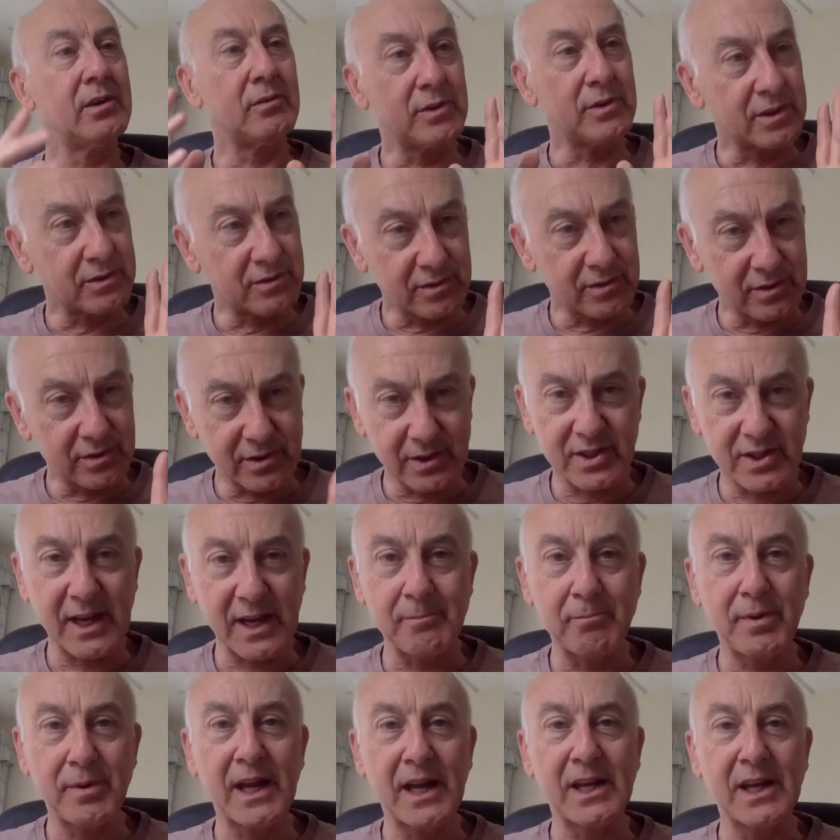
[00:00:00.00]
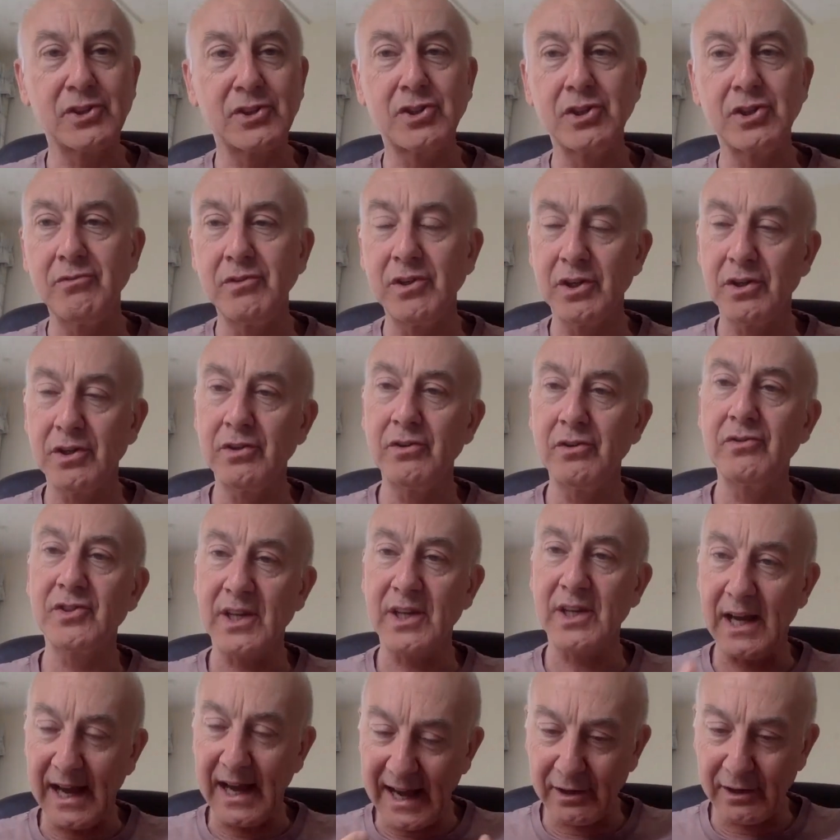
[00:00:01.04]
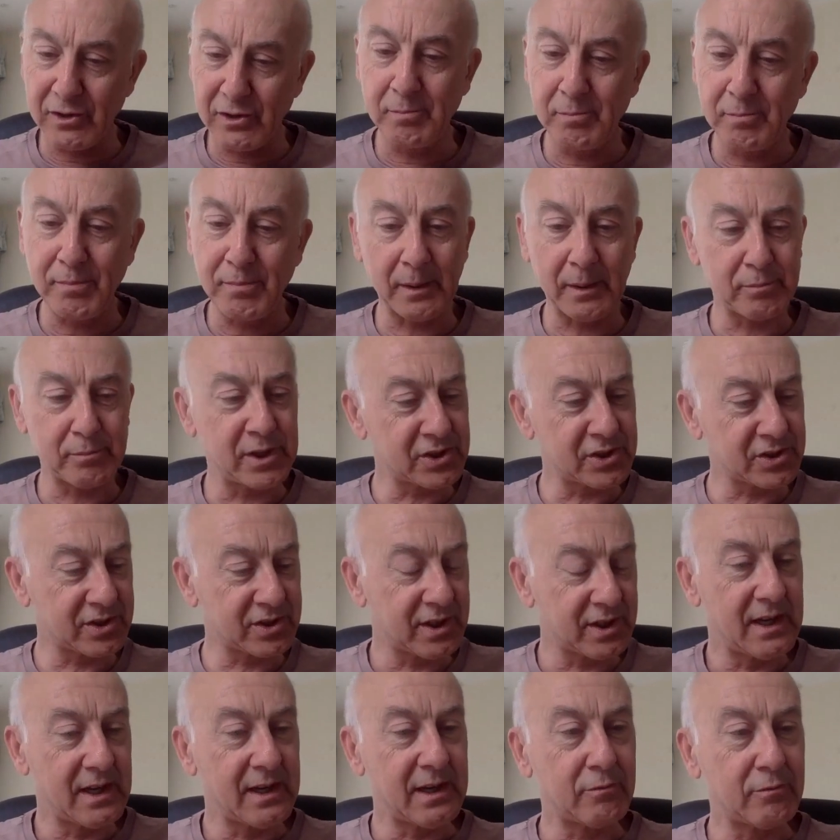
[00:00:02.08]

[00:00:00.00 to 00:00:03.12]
the templates you used, how you published.